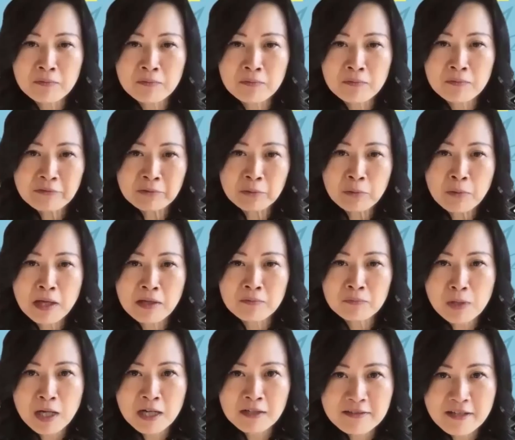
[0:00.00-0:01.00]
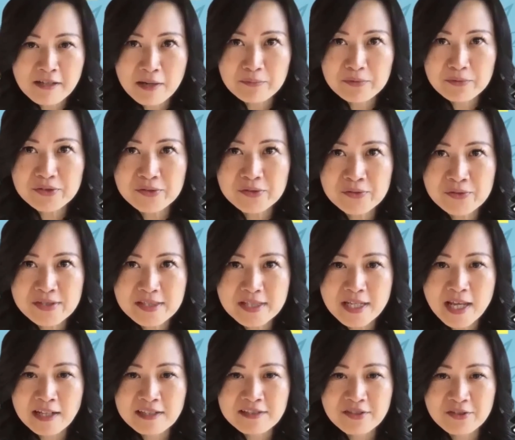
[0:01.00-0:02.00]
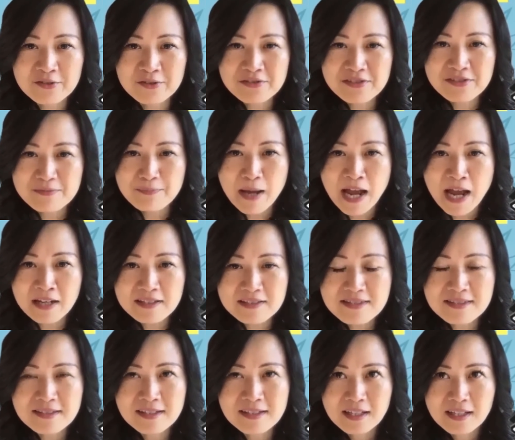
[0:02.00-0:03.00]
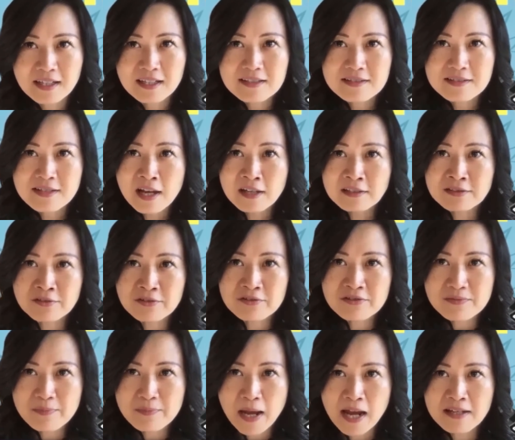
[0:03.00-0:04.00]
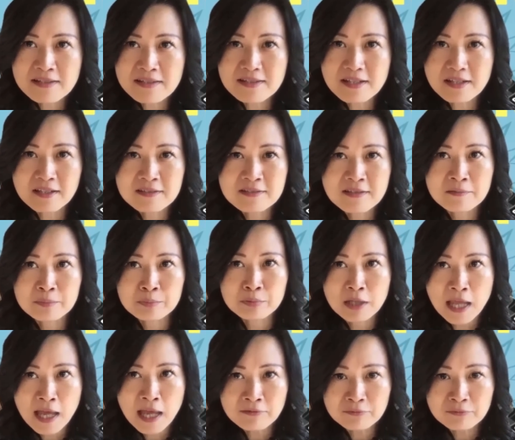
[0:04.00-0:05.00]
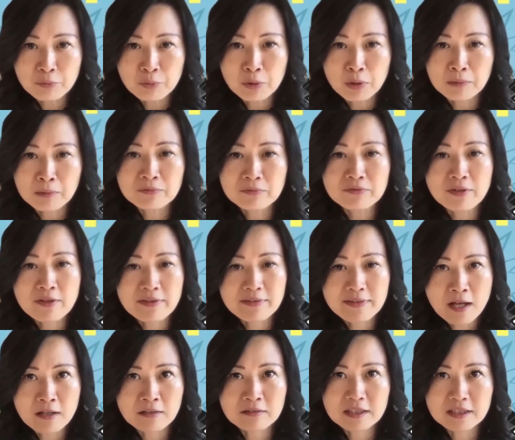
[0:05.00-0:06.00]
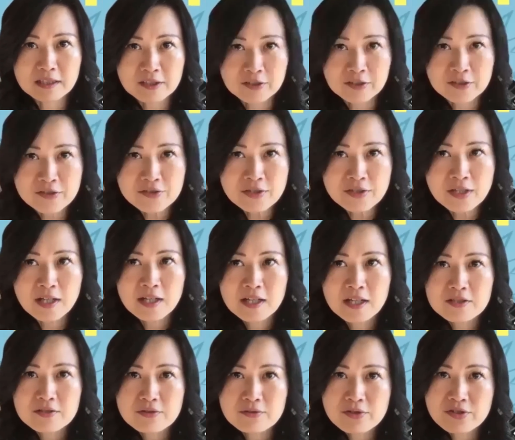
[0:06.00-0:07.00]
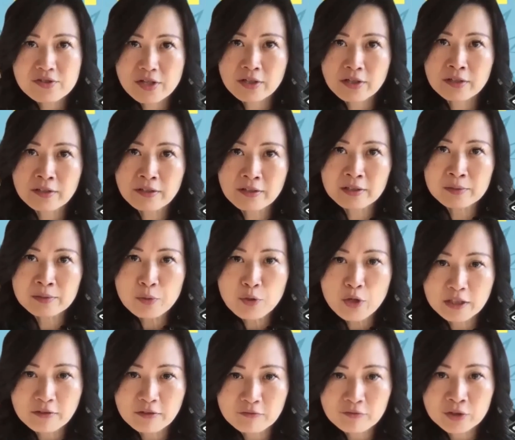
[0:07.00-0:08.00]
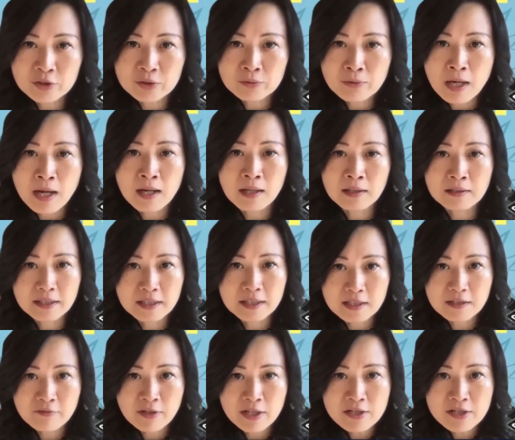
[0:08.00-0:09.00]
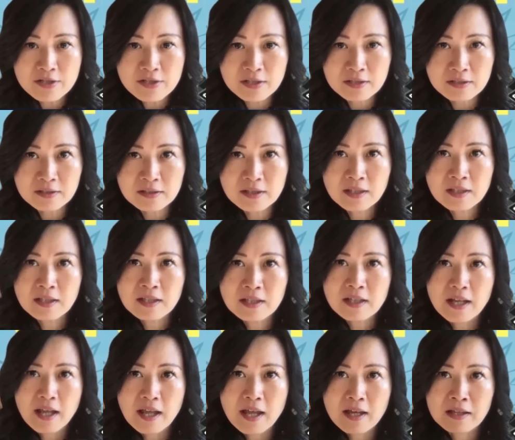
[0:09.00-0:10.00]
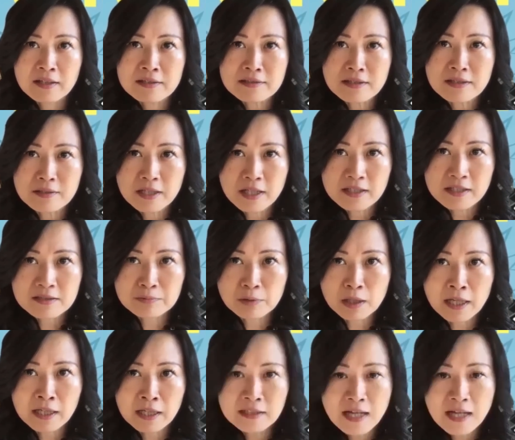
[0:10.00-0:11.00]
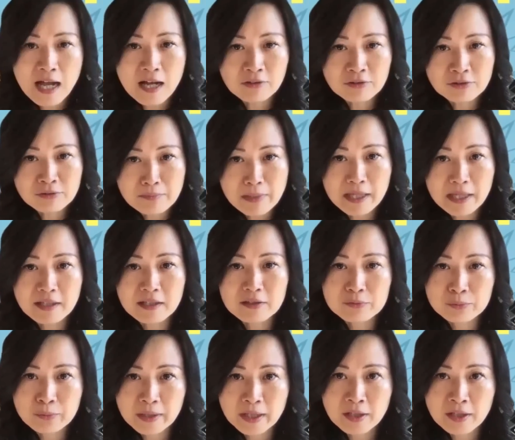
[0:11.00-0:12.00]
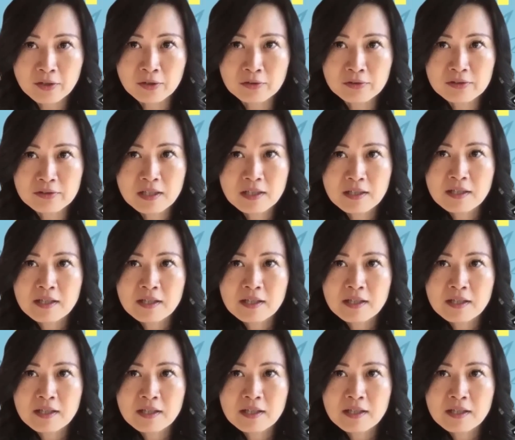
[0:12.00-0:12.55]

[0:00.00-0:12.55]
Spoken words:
Hello, everyone. Welcome to CXO Spice. CXO Spice is a platform for thought leaders to share their point of view on innovation and explain how to make it real.